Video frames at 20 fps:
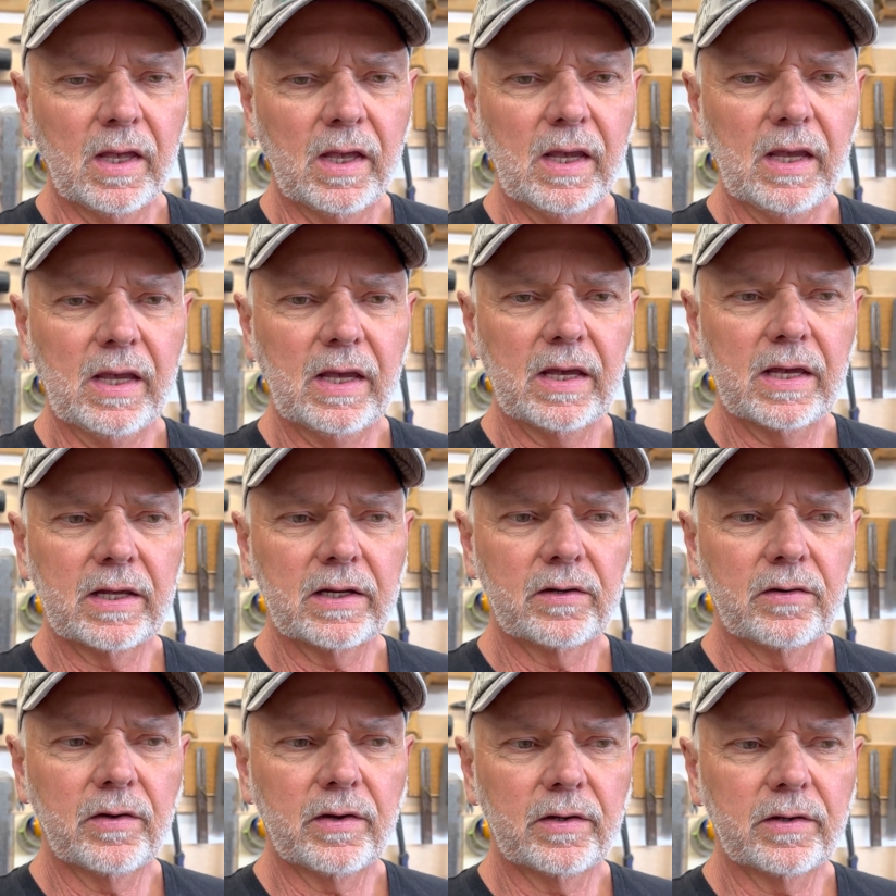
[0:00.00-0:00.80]

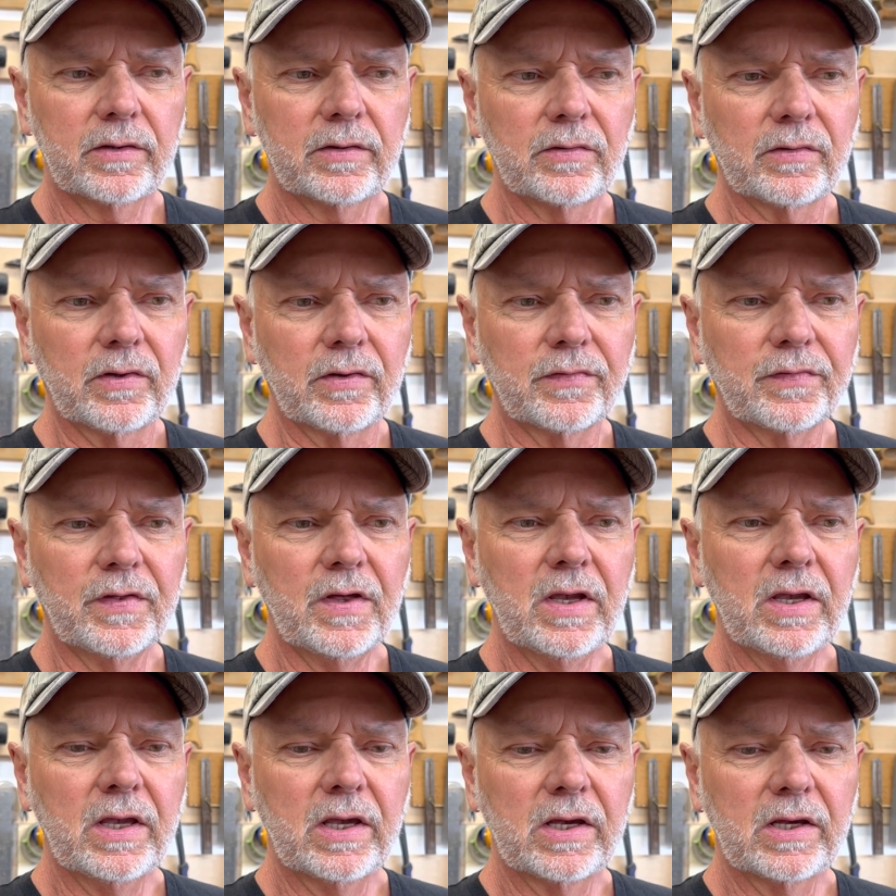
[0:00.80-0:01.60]
And the
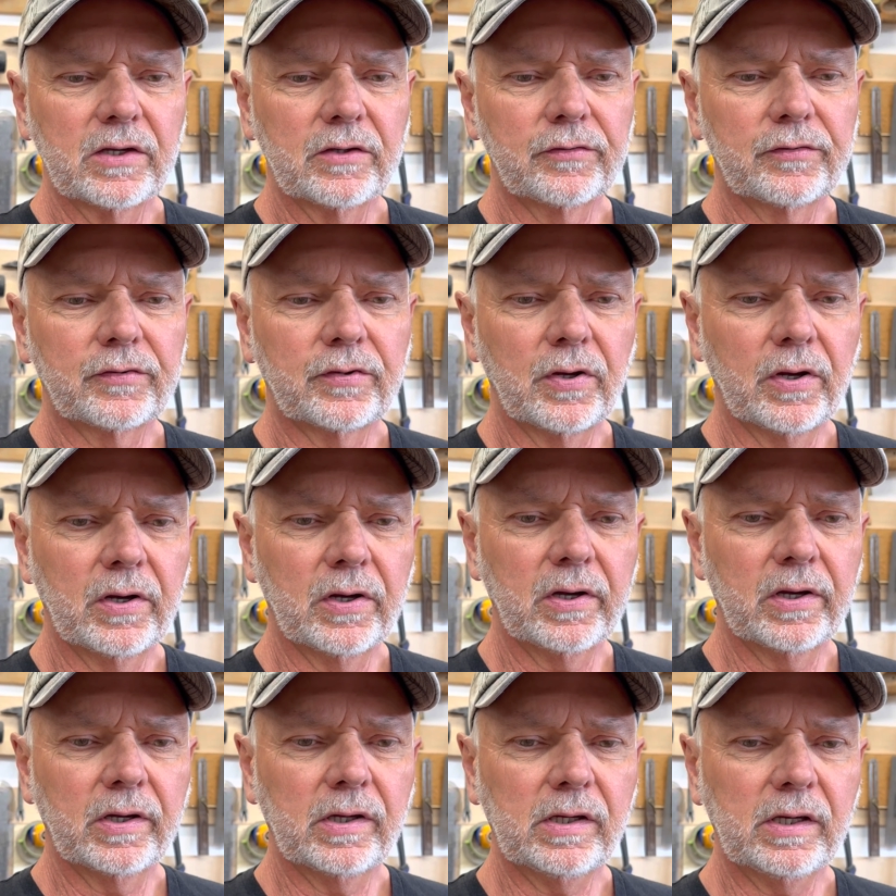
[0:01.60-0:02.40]
thing is,
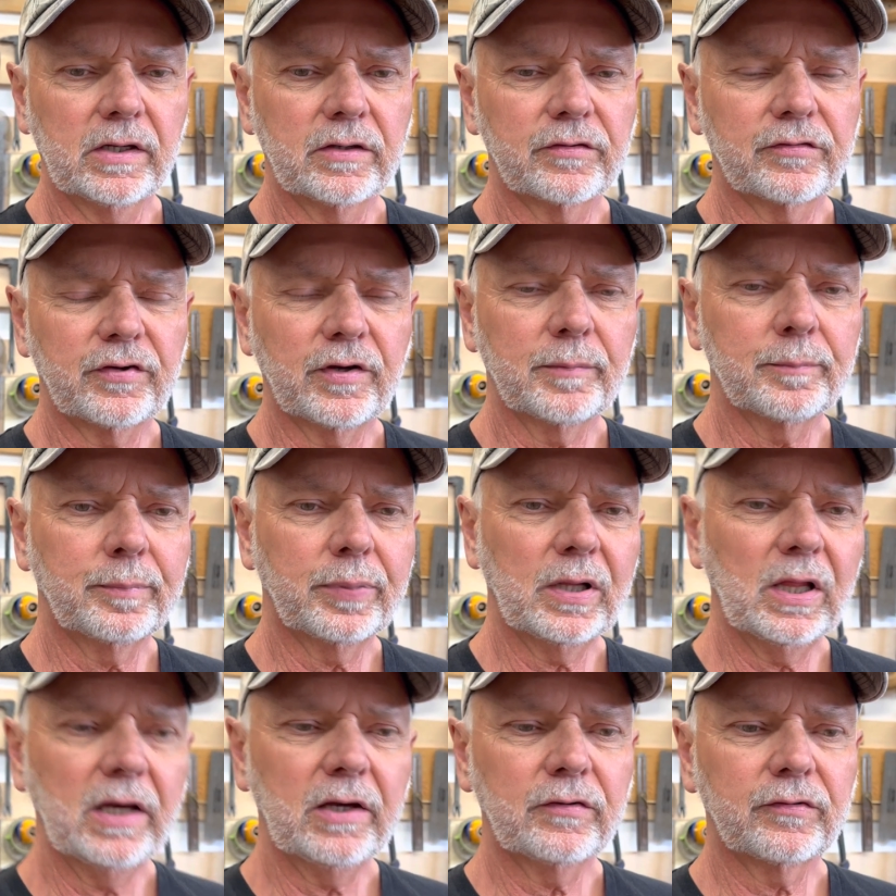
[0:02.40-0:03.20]
in some
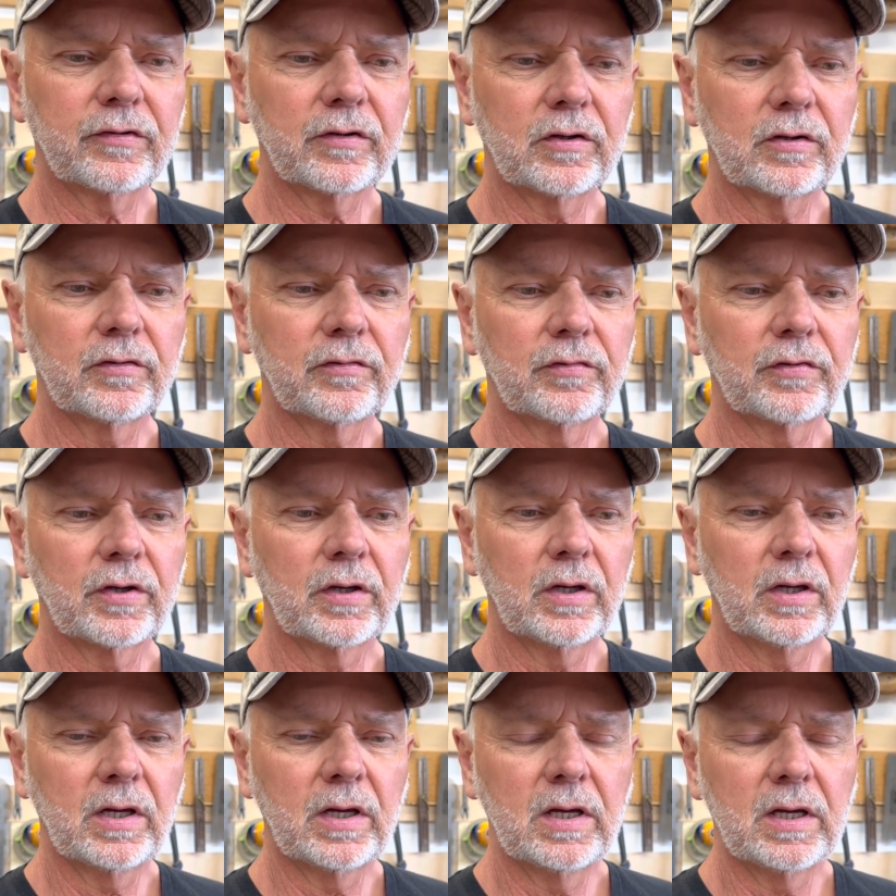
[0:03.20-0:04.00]
places,
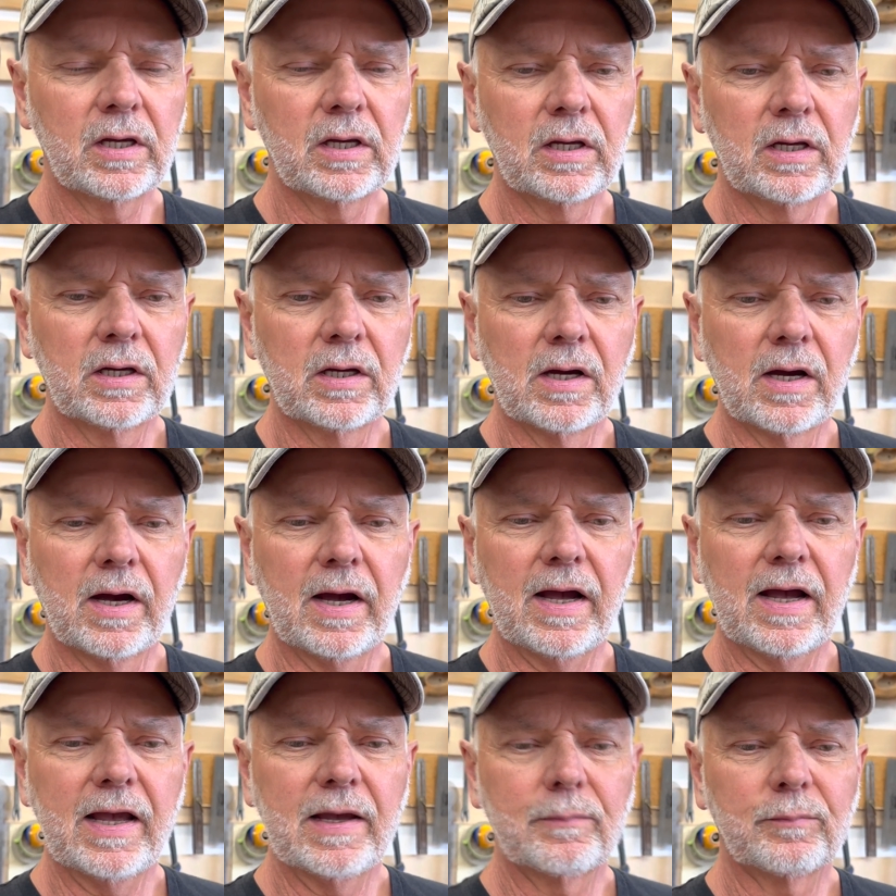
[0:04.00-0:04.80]

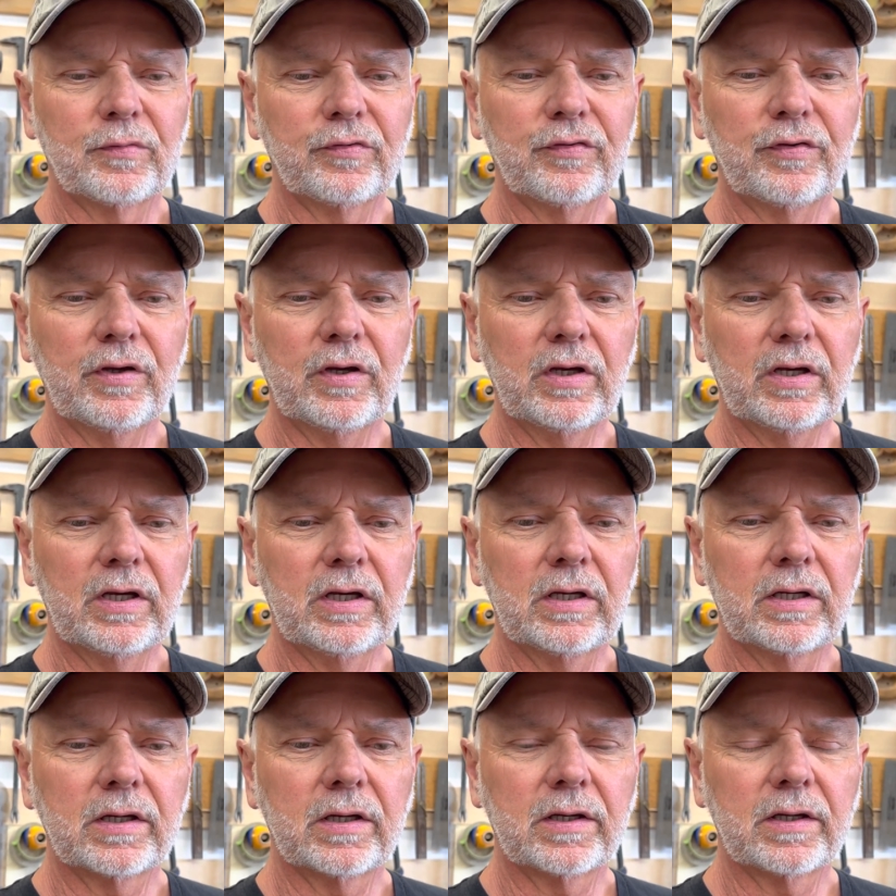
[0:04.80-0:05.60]
I'm
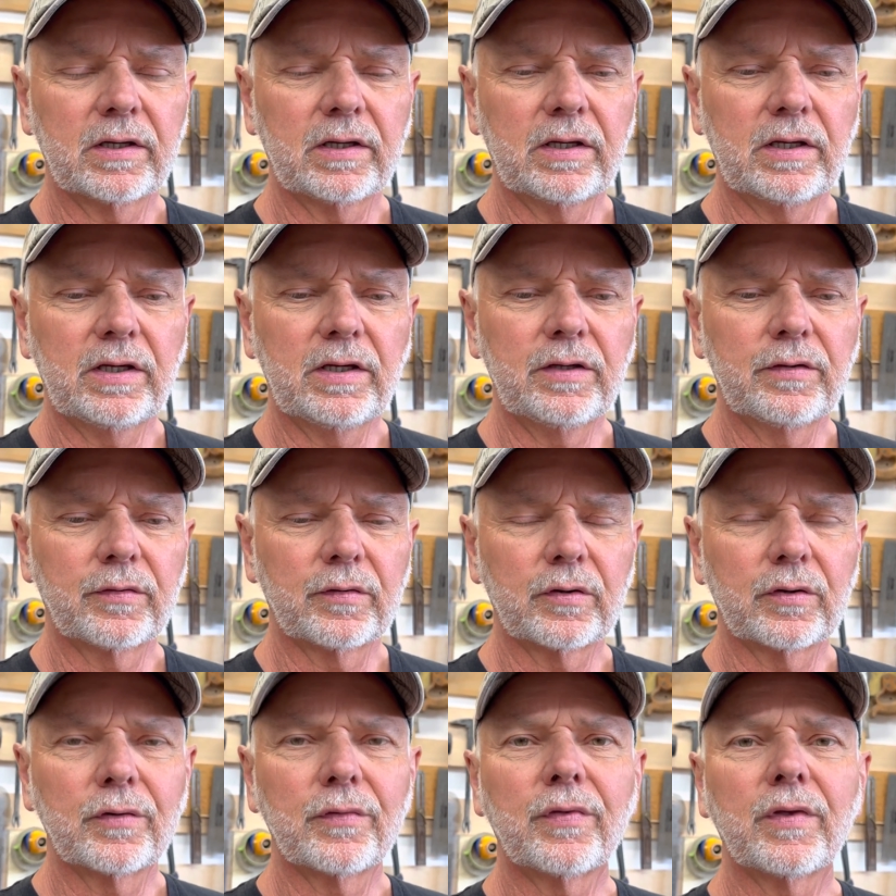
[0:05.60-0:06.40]
seeing
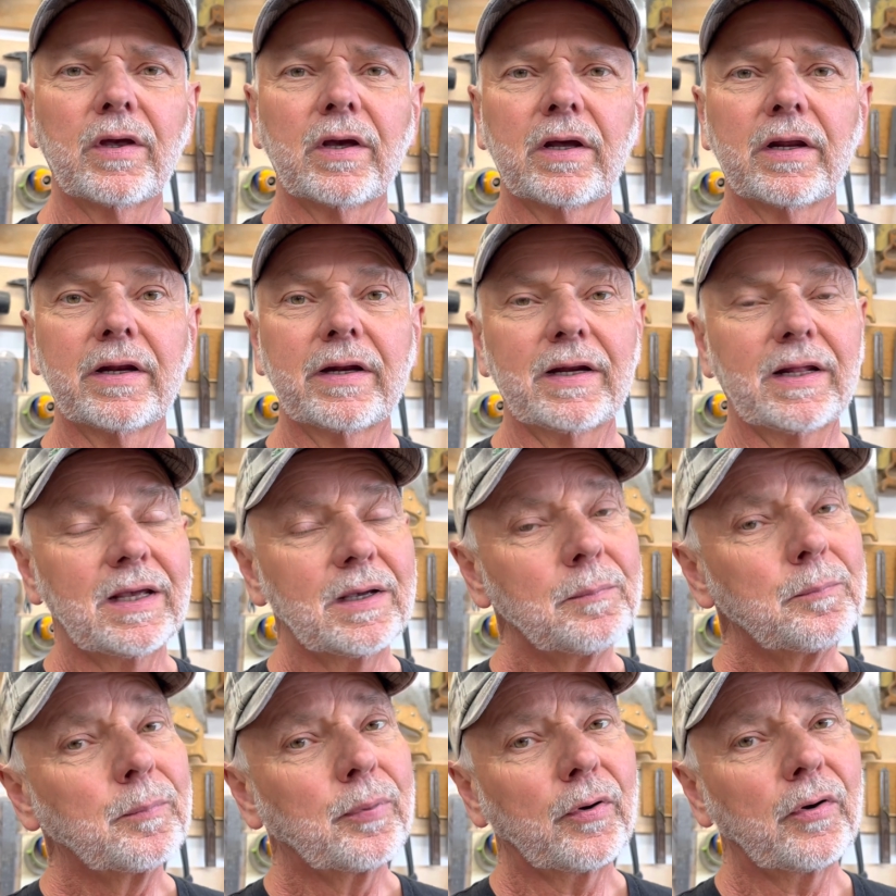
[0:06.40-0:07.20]
either the, an
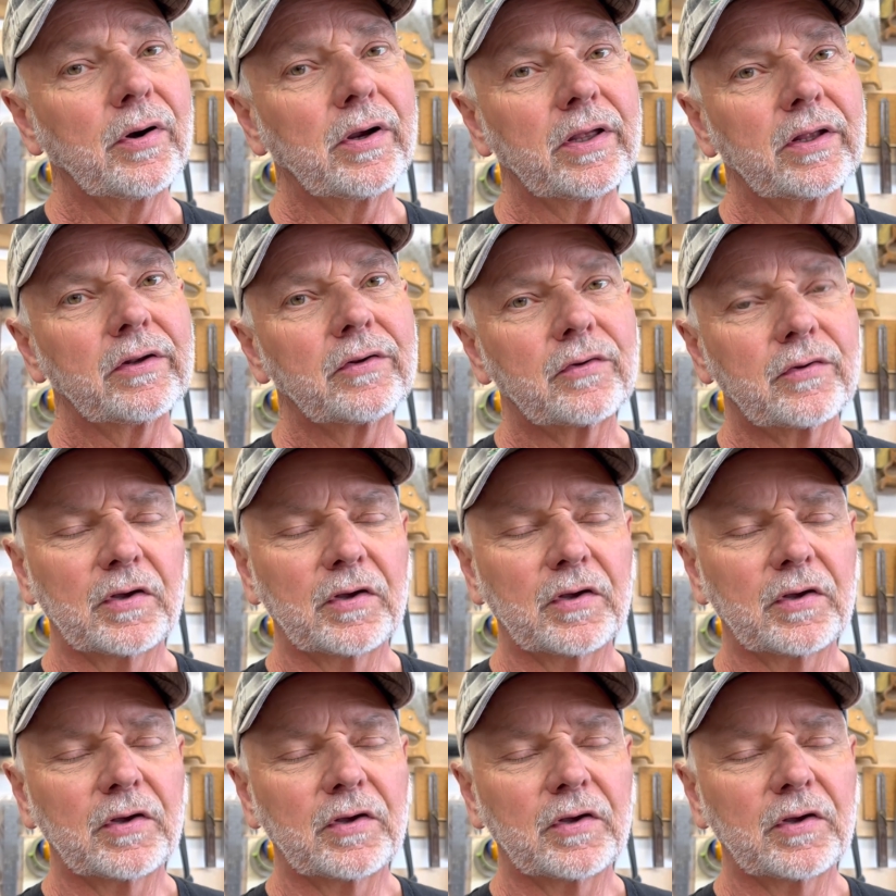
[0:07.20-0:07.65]
imprint